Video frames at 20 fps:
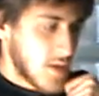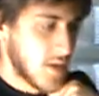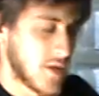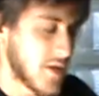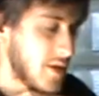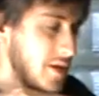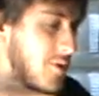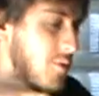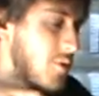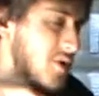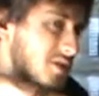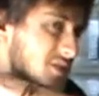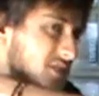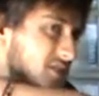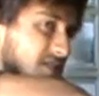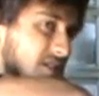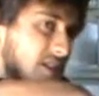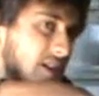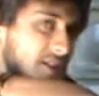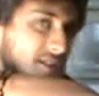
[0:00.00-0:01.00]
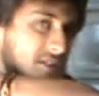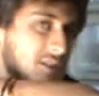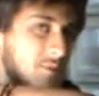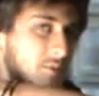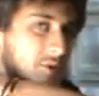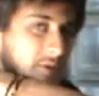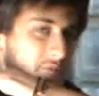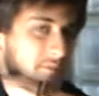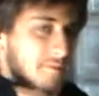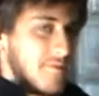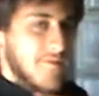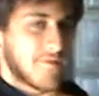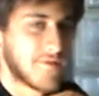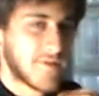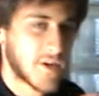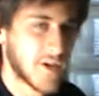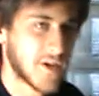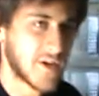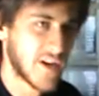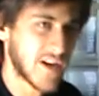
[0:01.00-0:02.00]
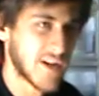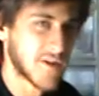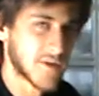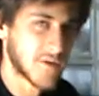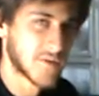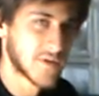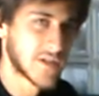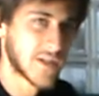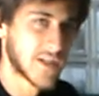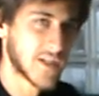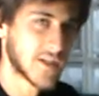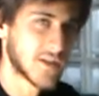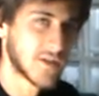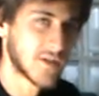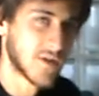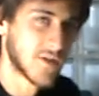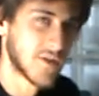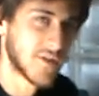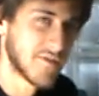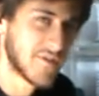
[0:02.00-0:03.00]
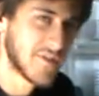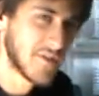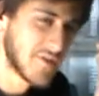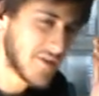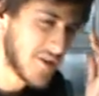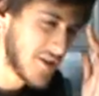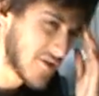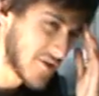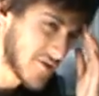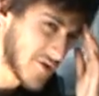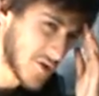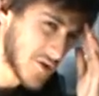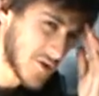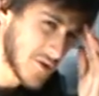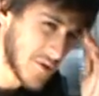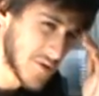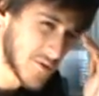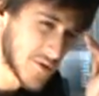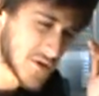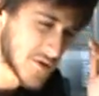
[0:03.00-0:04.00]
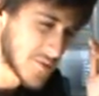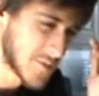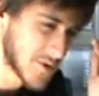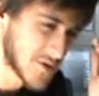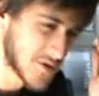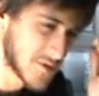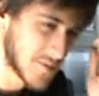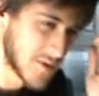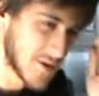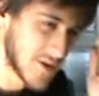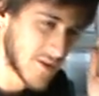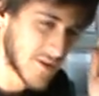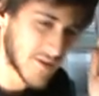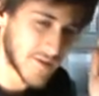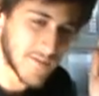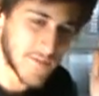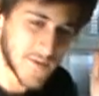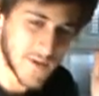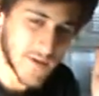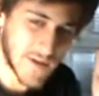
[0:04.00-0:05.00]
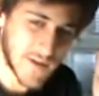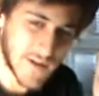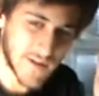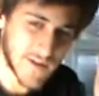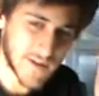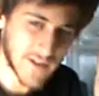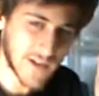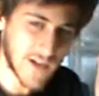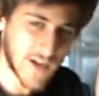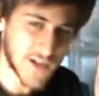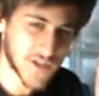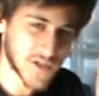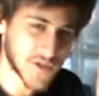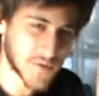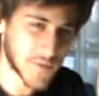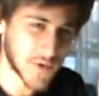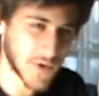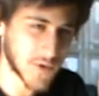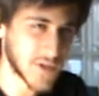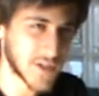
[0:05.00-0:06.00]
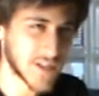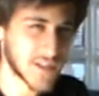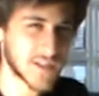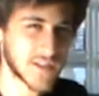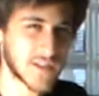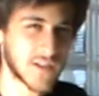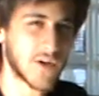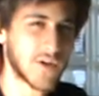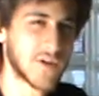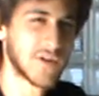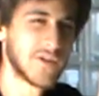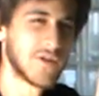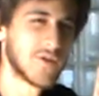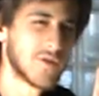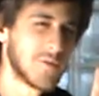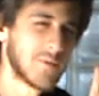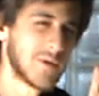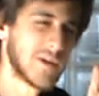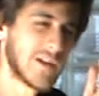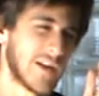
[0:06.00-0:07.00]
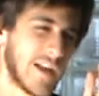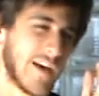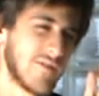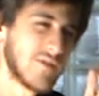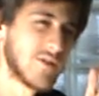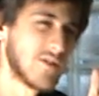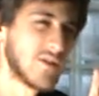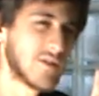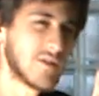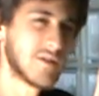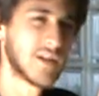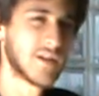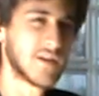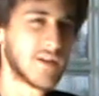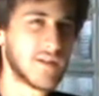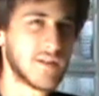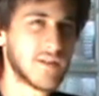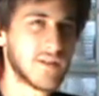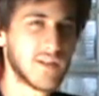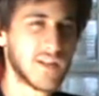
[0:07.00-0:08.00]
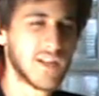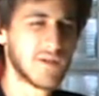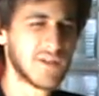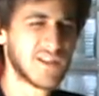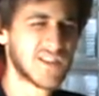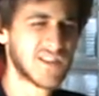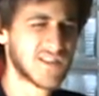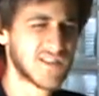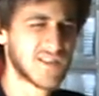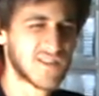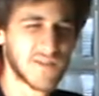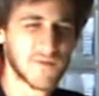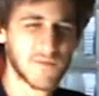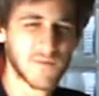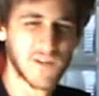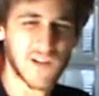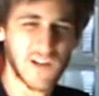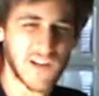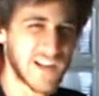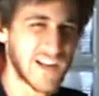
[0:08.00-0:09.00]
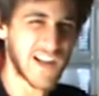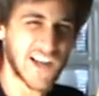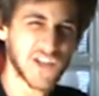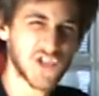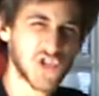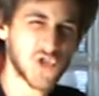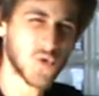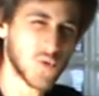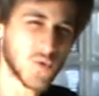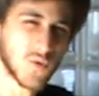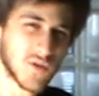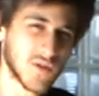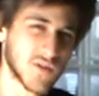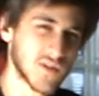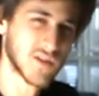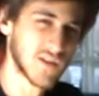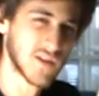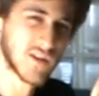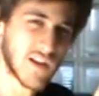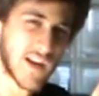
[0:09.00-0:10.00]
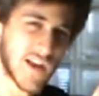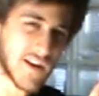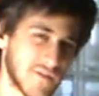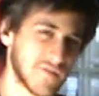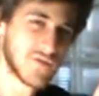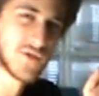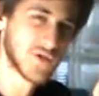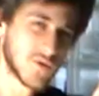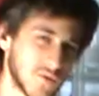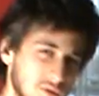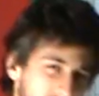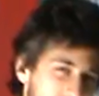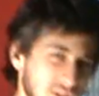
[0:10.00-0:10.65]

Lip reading: I guess it wasn't like someone figured it out. It was like on the 15th of October was supposed to be the largest protest on European level, and it's in like June, the end of June.